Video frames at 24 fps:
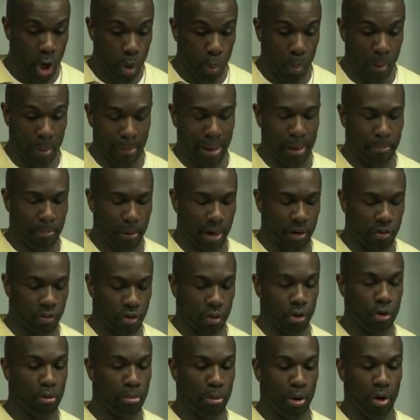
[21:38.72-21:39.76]
we're met by
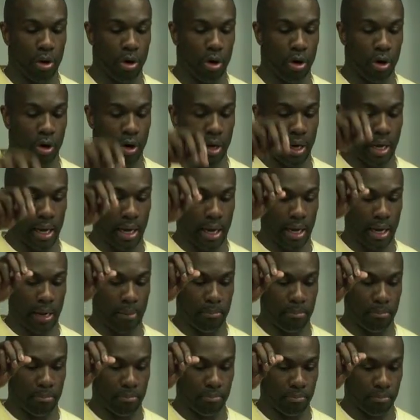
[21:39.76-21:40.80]
two more
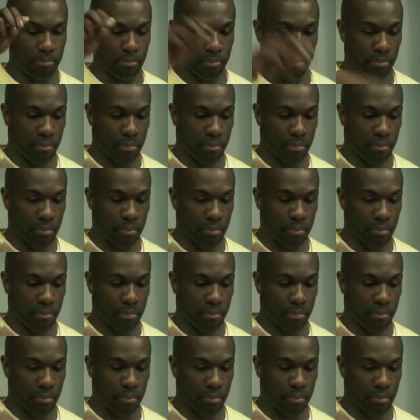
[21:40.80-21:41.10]
um,